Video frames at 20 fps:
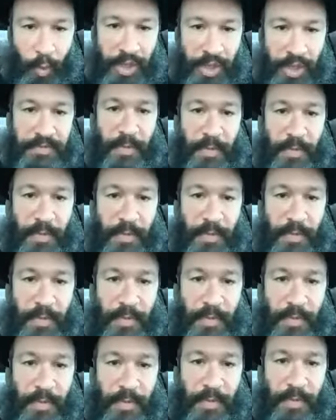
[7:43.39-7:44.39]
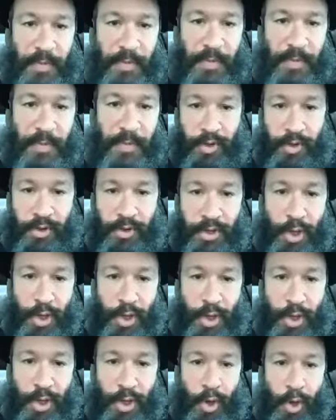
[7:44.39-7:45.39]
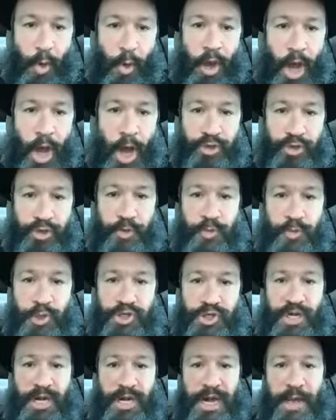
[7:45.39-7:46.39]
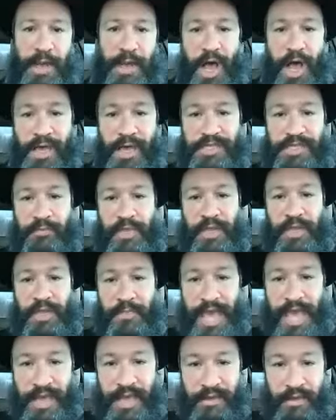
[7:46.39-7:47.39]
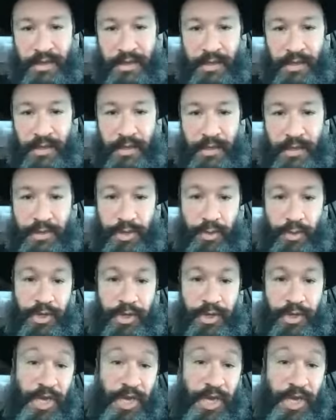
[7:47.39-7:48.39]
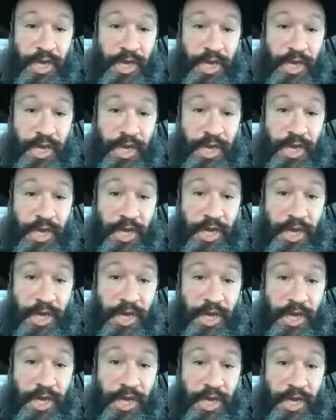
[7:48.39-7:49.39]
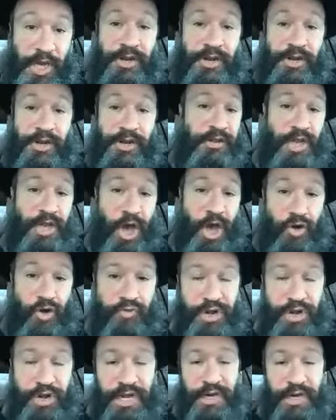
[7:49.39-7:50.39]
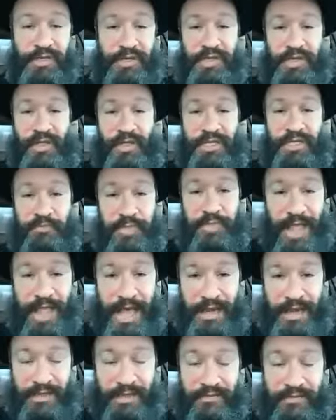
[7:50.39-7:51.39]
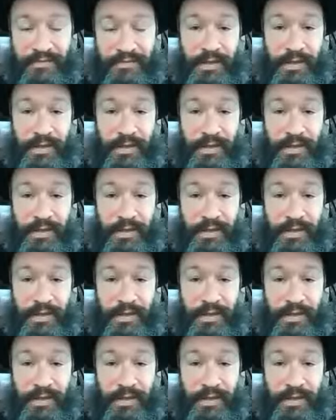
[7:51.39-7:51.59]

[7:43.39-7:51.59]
What's my purpose in this world? What contribution can I possibly make during my short 70, 80, 90, 100 years on this planet?